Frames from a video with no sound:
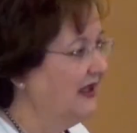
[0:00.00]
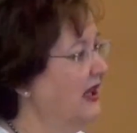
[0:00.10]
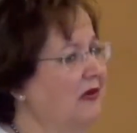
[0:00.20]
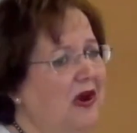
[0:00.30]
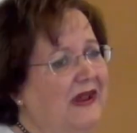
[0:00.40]

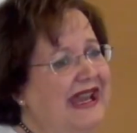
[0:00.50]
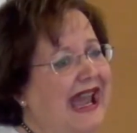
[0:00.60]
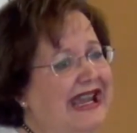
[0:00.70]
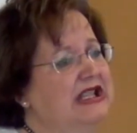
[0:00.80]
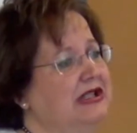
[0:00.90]
There were only
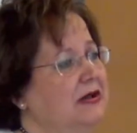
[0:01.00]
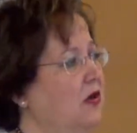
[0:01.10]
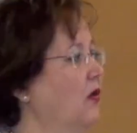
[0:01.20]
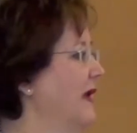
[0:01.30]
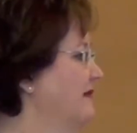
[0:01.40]
8
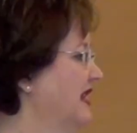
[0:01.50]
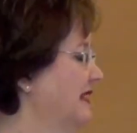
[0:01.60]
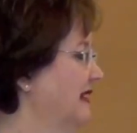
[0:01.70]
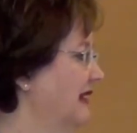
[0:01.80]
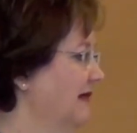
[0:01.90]

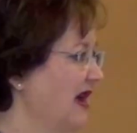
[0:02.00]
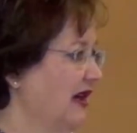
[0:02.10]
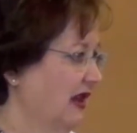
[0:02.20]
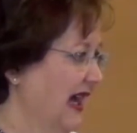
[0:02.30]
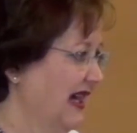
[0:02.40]
women in
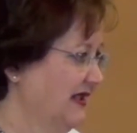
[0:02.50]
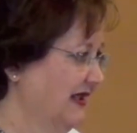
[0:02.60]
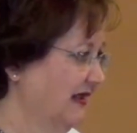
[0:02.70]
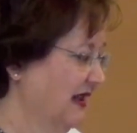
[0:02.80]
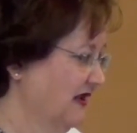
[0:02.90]
my class
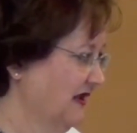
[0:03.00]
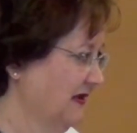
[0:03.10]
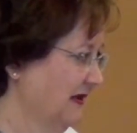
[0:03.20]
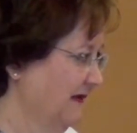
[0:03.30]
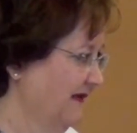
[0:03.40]
at law
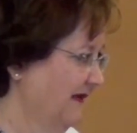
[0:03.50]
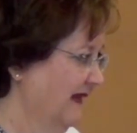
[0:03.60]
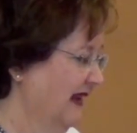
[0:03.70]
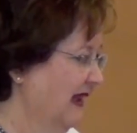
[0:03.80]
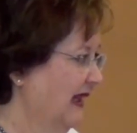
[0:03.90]
school.
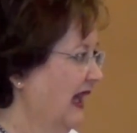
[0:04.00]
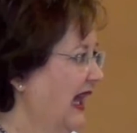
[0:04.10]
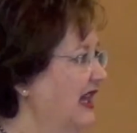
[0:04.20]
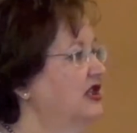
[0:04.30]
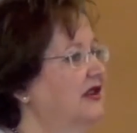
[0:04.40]

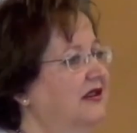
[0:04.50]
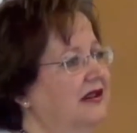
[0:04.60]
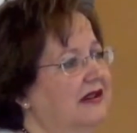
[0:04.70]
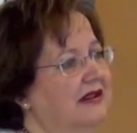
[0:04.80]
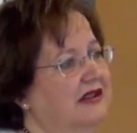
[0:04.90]
And
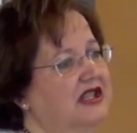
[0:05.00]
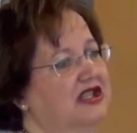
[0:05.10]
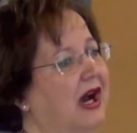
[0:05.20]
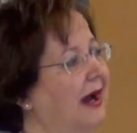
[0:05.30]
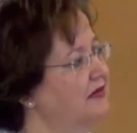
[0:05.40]
the
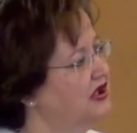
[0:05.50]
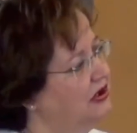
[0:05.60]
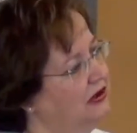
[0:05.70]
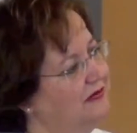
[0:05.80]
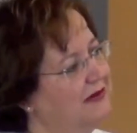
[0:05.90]
top
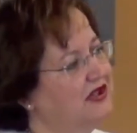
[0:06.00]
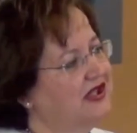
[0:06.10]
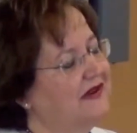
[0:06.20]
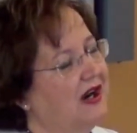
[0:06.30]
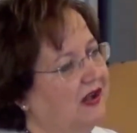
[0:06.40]
2
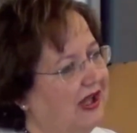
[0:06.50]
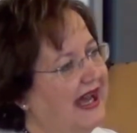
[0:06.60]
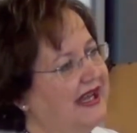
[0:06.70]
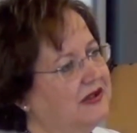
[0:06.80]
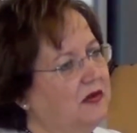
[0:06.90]
members of our
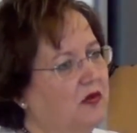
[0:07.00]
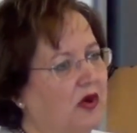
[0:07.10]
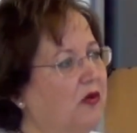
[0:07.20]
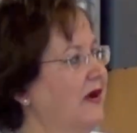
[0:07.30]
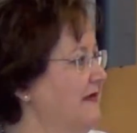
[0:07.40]
class
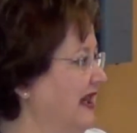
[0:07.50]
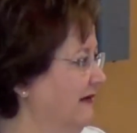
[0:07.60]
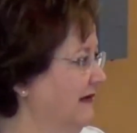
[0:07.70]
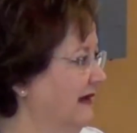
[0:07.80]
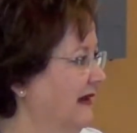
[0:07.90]
were
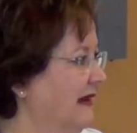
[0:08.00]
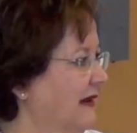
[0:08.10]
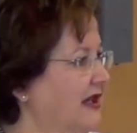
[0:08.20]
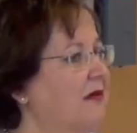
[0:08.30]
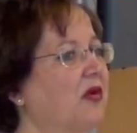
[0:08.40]
women,
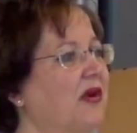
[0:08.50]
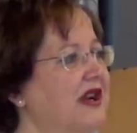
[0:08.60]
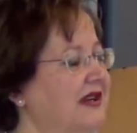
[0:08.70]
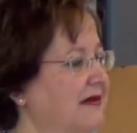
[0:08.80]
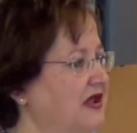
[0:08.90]
number
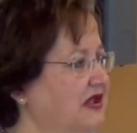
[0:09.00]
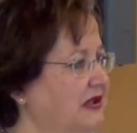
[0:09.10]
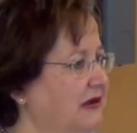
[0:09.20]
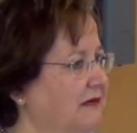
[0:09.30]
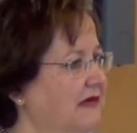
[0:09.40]
1 and number
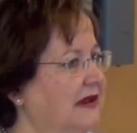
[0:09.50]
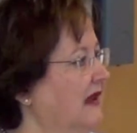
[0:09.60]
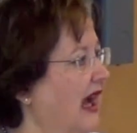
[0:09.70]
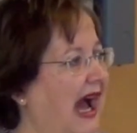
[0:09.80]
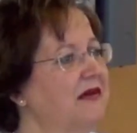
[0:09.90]
2.
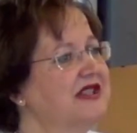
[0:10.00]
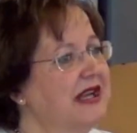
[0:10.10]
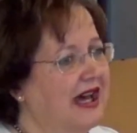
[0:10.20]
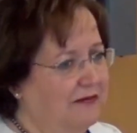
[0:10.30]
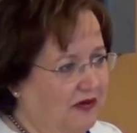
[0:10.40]
I was
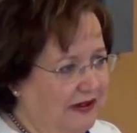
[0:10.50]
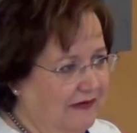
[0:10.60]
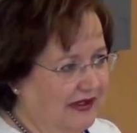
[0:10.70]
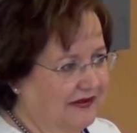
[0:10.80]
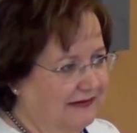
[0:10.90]
not one
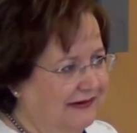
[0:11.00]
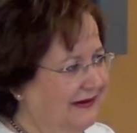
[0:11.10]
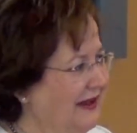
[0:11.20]
of those.